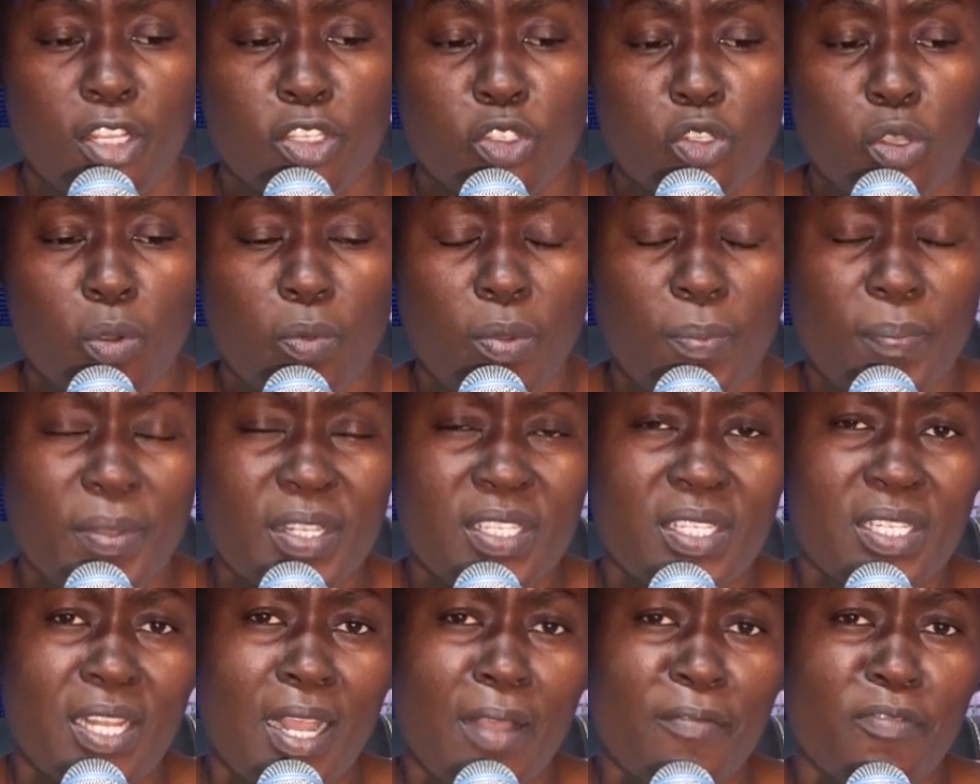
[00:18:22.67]
So we
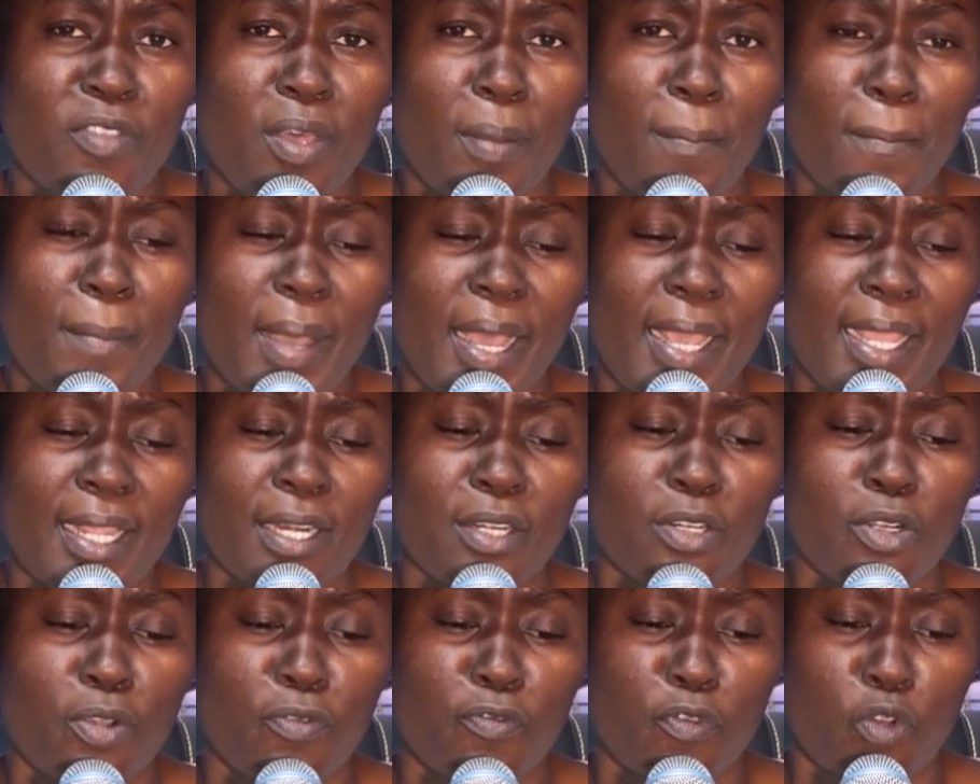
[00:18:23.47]
must have the
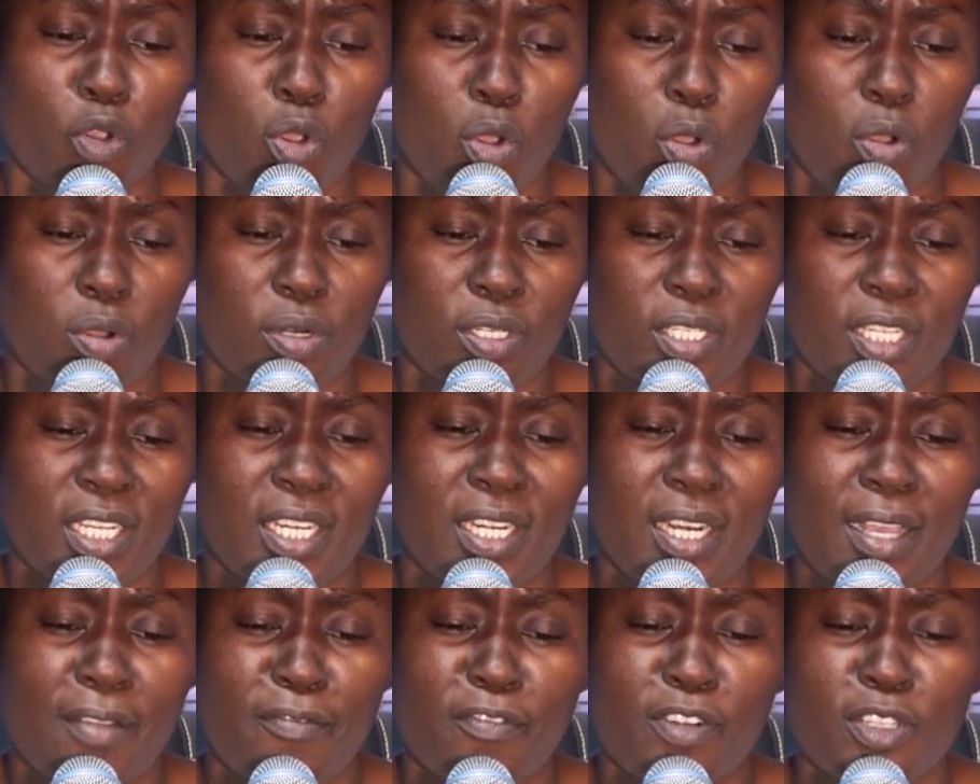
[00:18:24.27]
mind of God
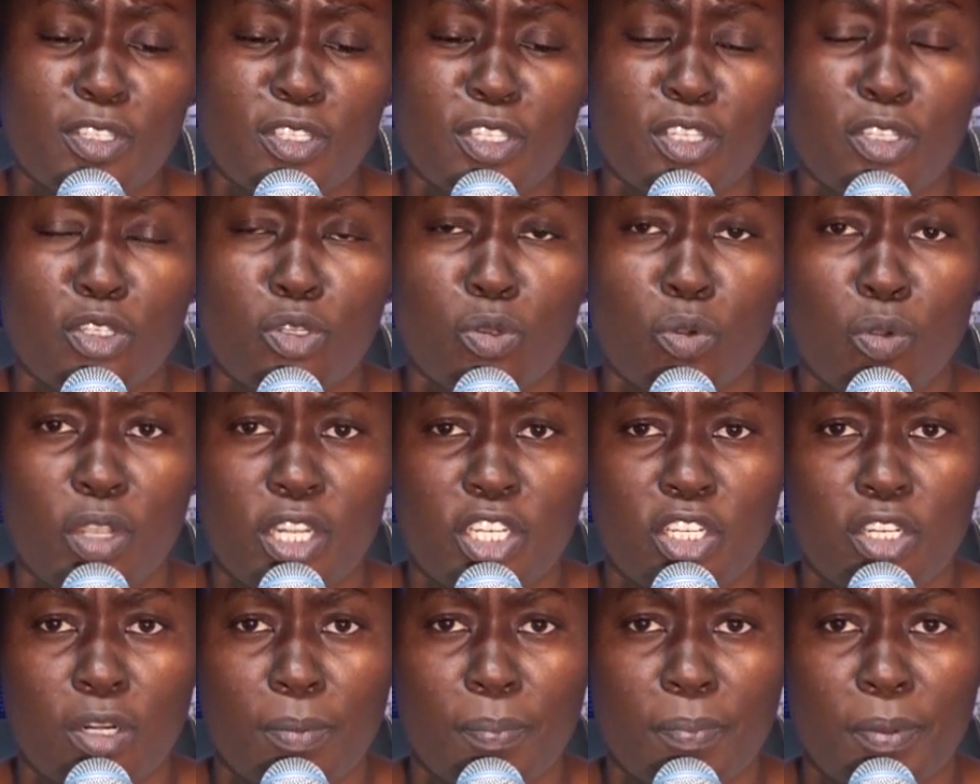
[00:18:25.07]
in every
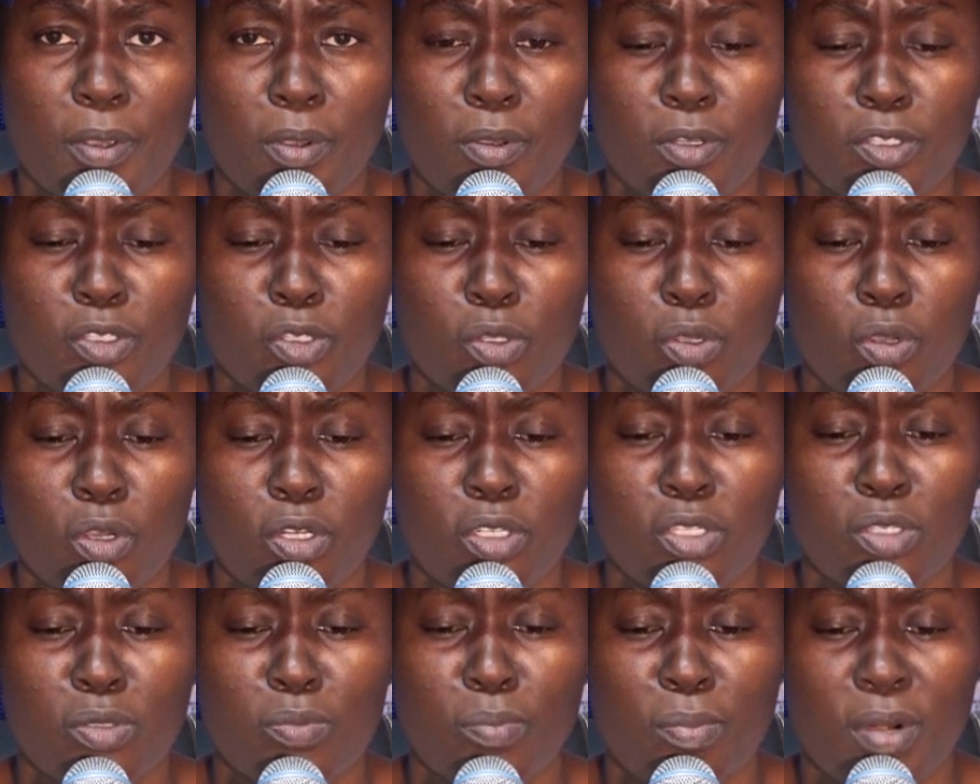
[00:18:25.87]
situation, because
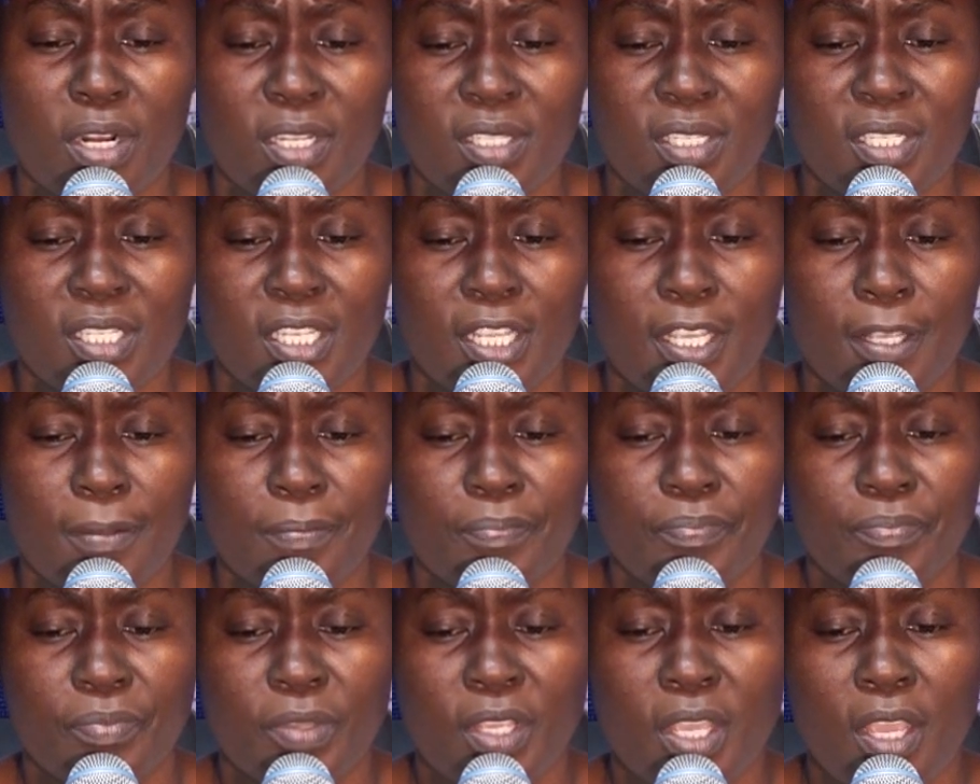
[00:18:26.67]
God's mercy